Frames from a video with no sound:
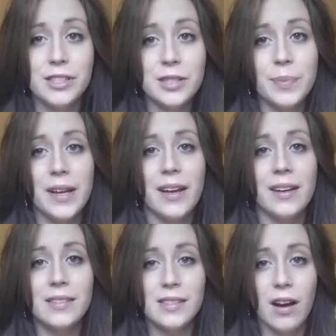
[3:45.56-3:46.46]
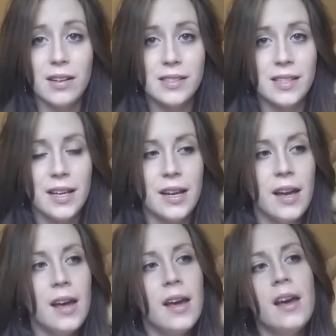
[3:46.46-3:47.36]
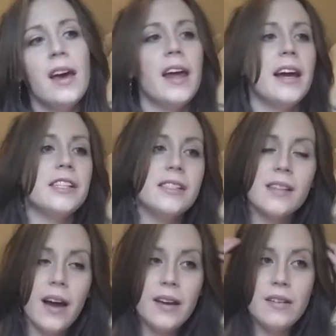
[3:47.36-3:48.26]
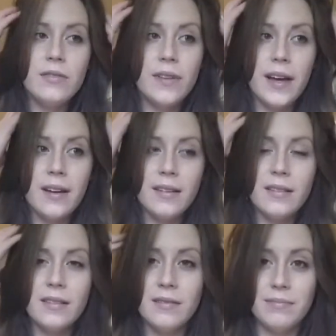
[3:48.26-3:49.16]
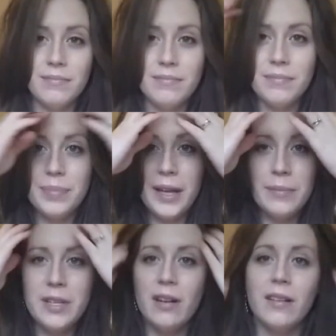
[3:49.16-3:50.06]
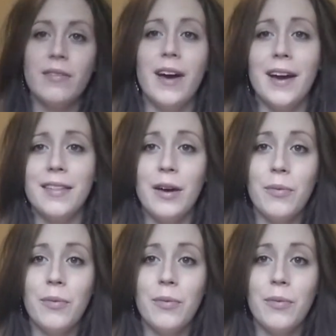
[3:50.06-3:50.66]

have just been exhausted, and I just kind of blamed it on the fact